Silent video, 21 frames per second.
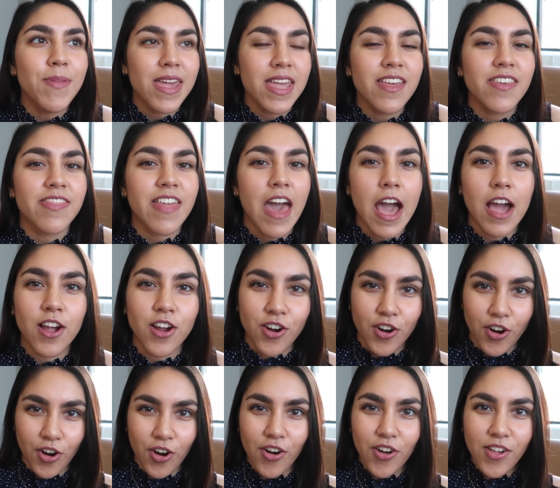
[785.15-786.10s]
being
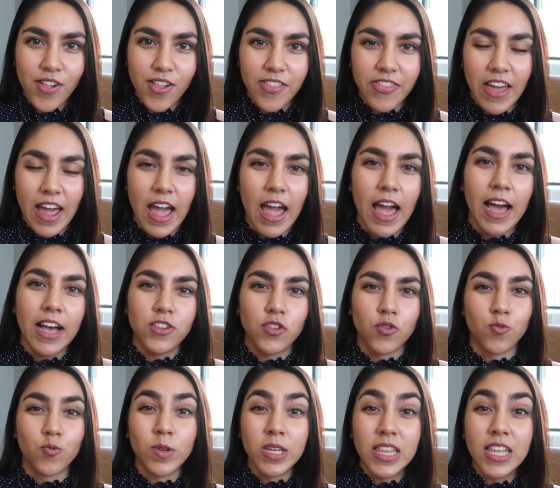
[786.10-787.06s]
that girl that
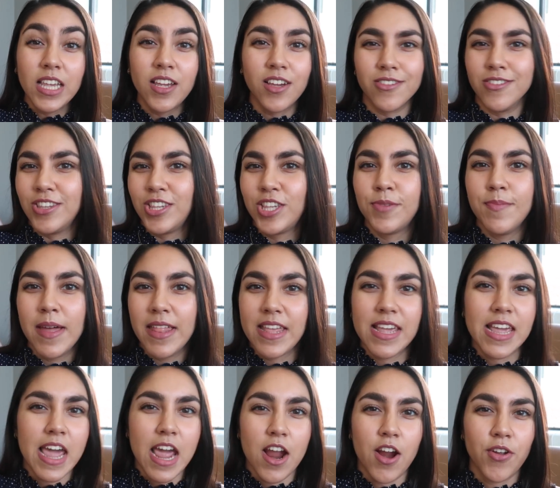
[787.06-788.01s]
has really good
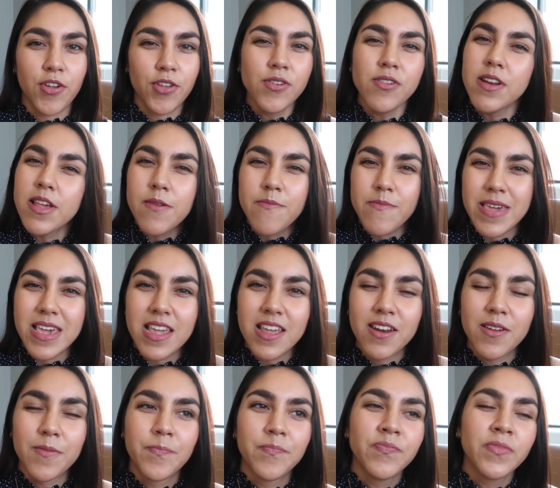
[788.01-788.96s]
smelling hair. You know what I mean?